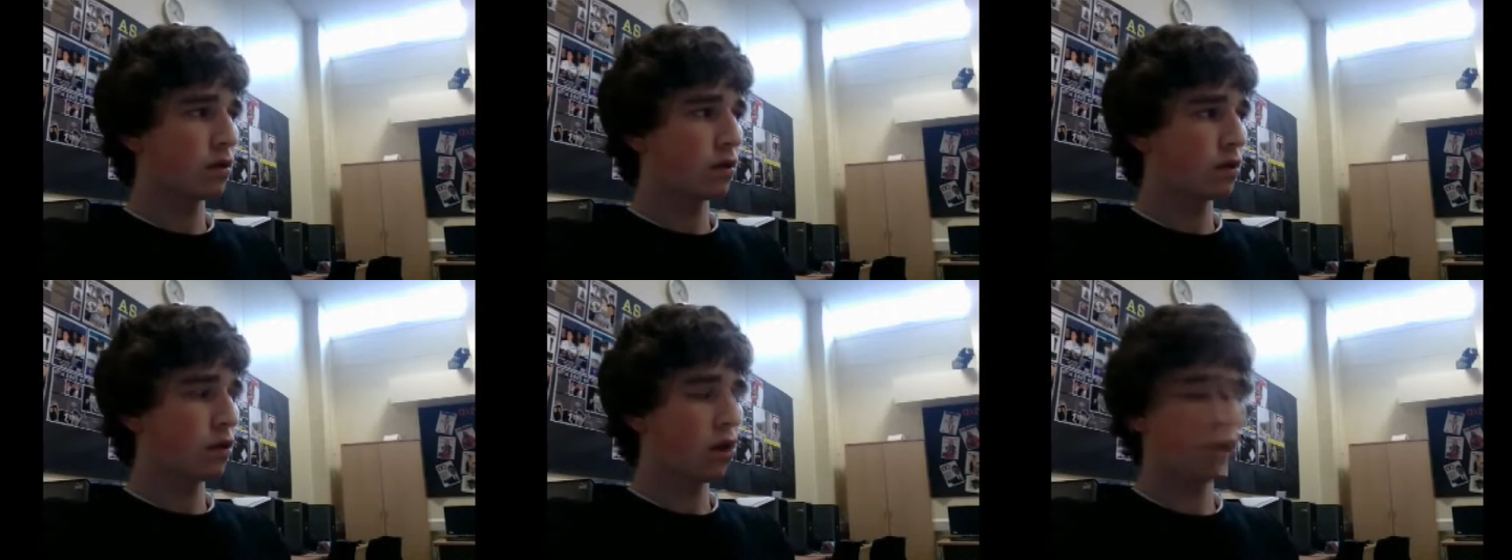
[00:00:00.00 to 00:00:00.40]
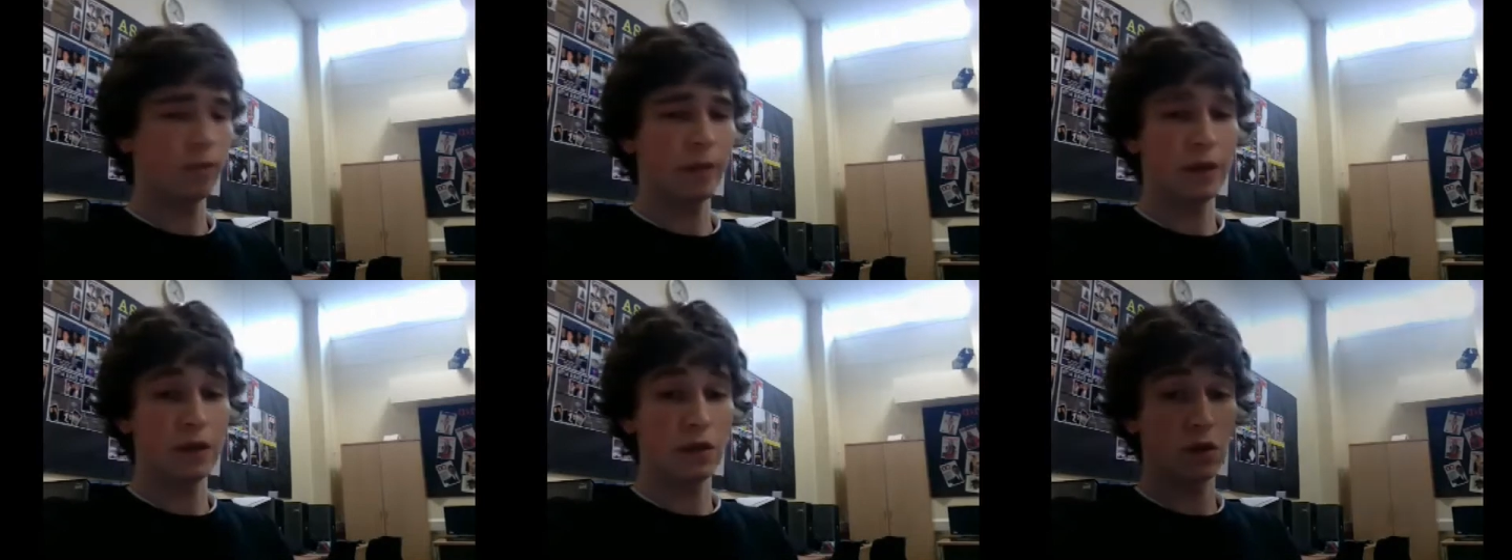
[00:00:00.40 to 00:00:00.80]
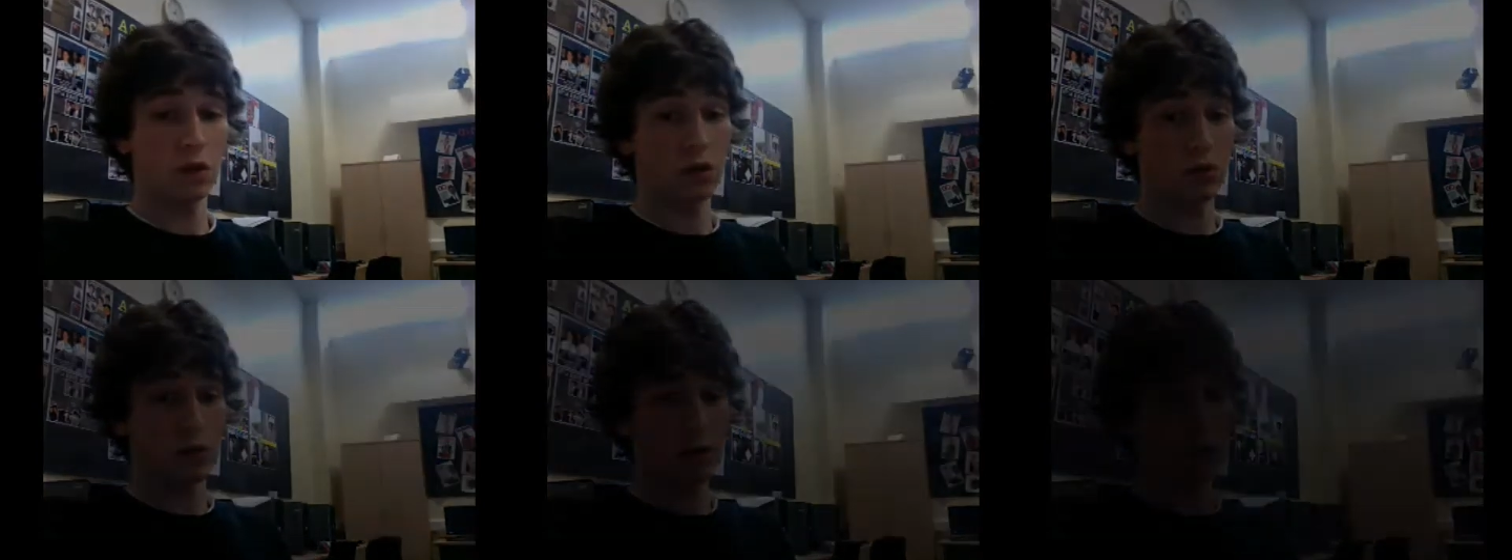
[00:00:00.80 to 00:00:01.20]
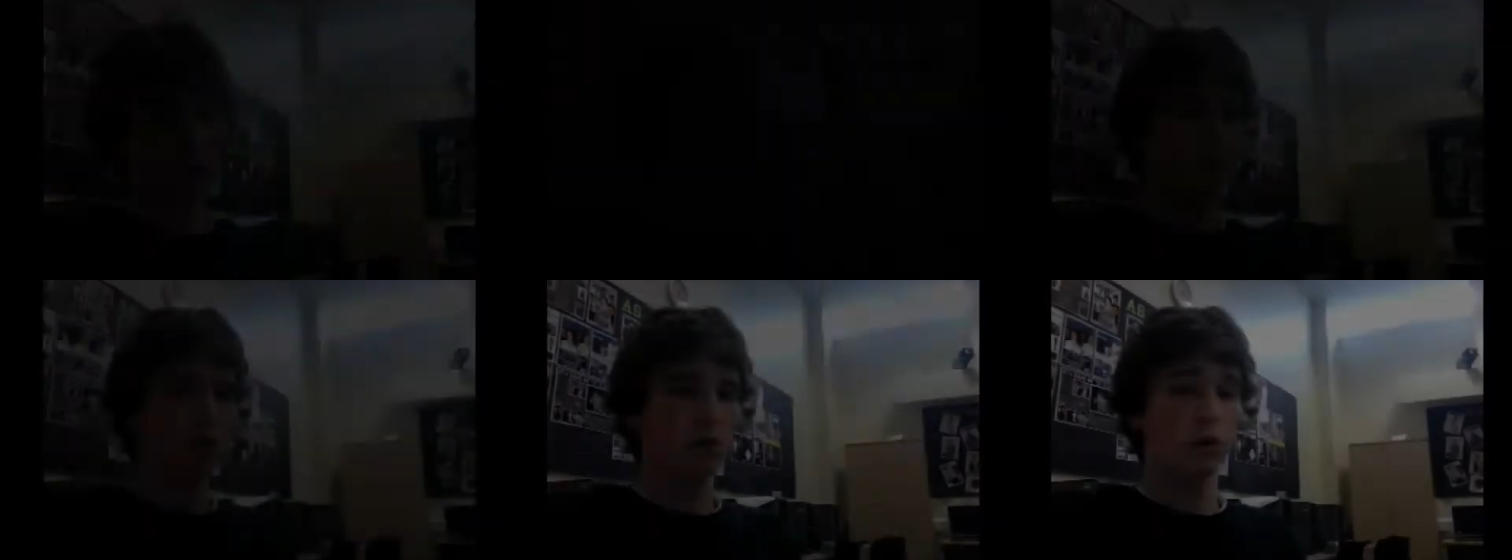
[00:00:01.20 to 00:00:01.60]
homemade dolly track,
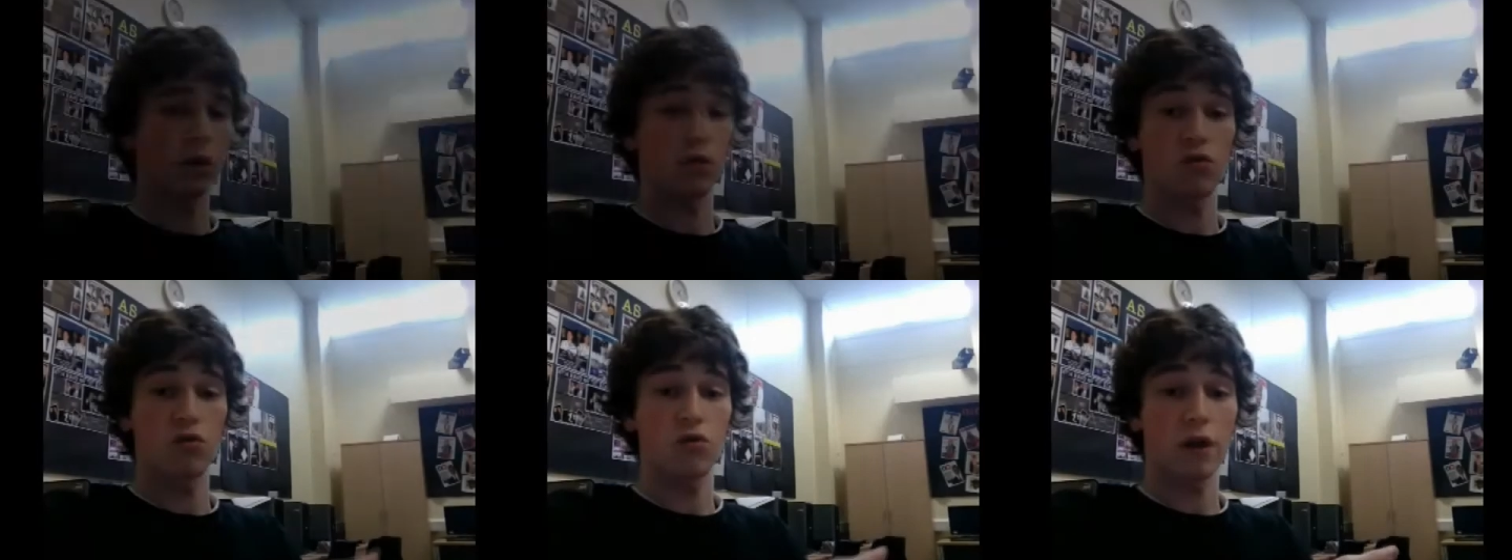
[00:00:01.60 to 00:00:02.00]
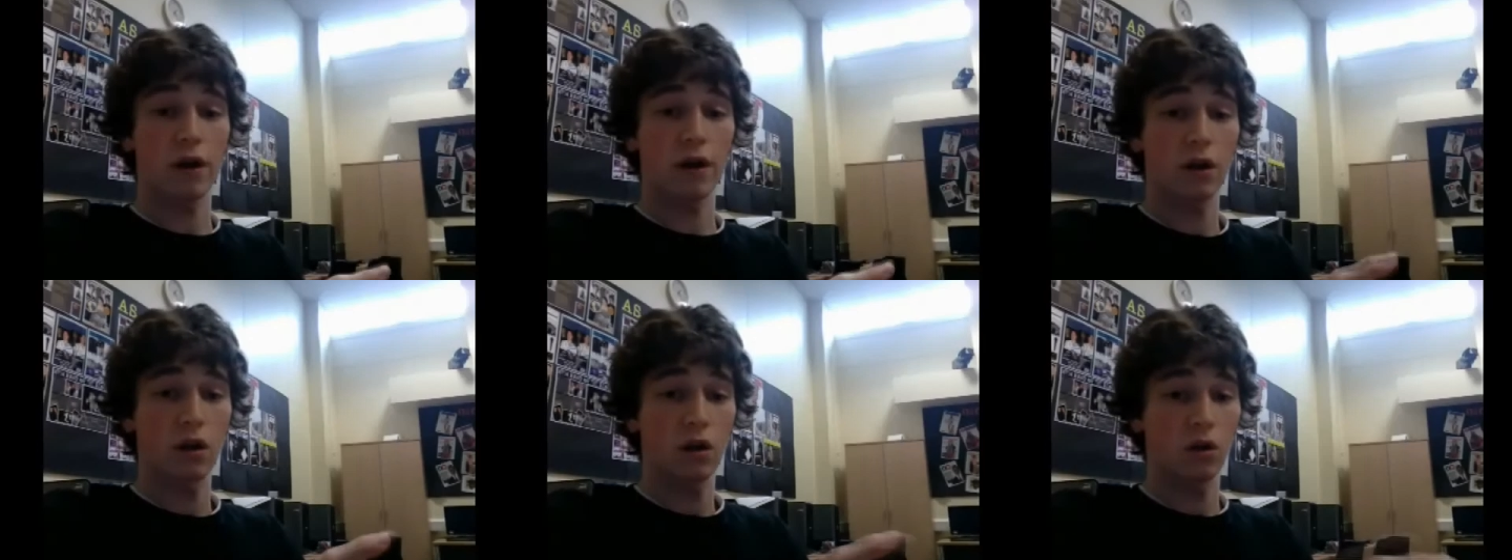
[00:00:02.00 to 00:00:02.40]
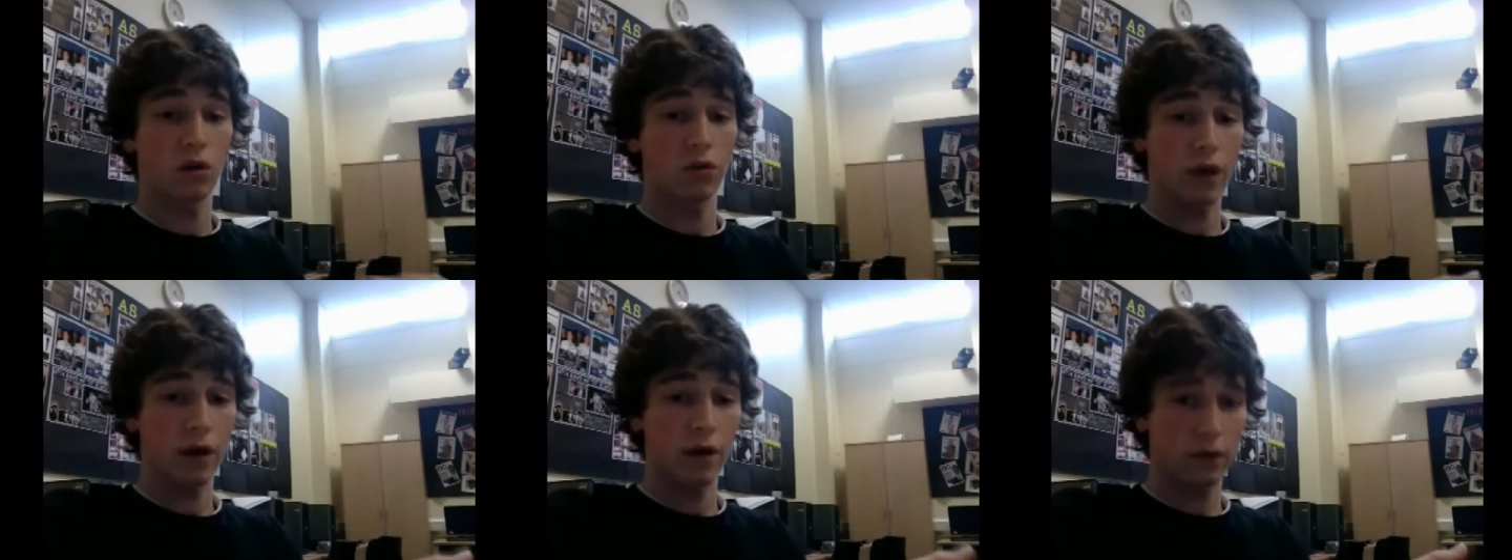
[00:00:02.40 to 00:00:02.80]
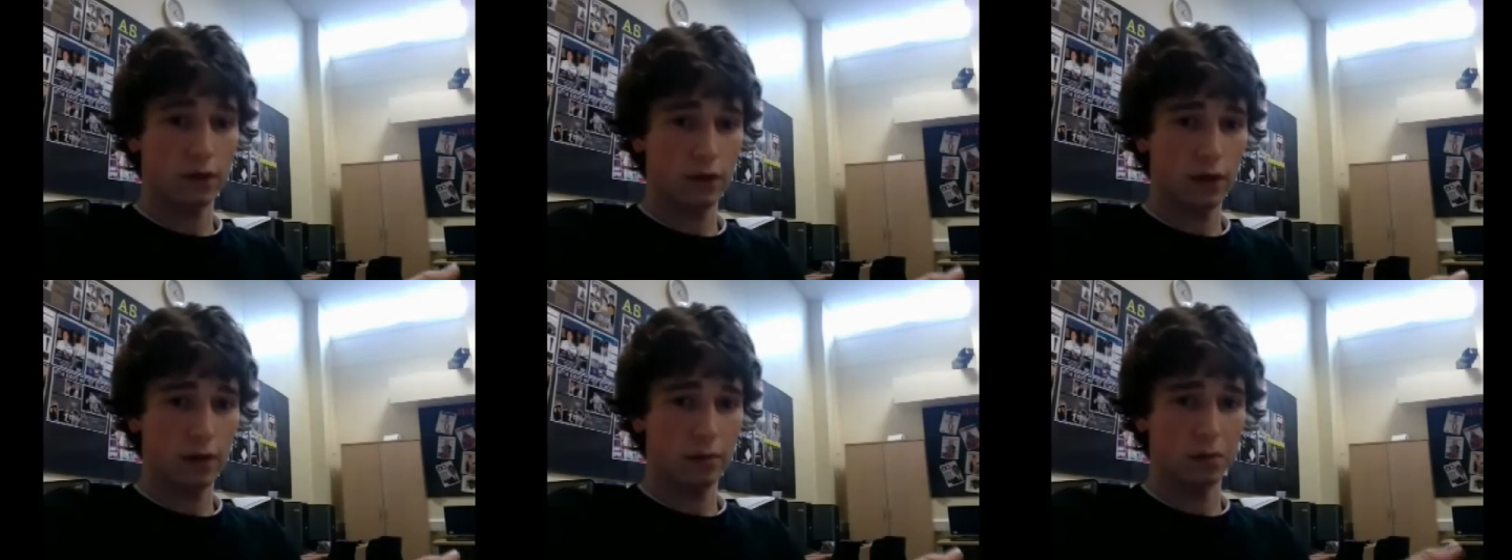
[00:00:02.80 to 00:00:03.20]
so I can track around the
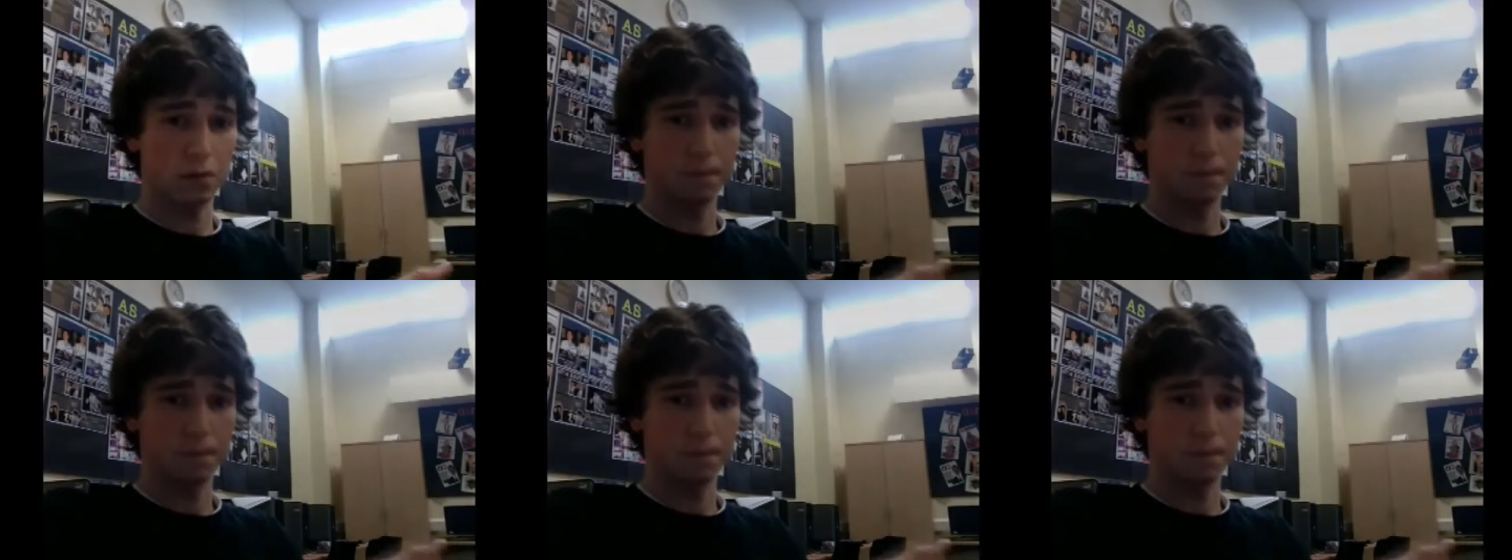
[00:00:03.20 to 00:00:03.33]
table.